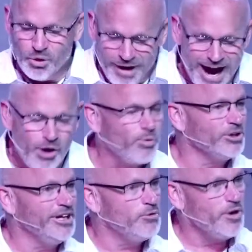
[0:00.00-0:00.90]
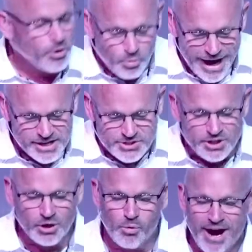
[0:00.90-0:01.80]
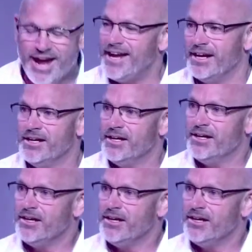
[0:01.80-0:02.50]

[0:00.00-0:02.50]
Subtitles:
Though outwardly we are wasting away,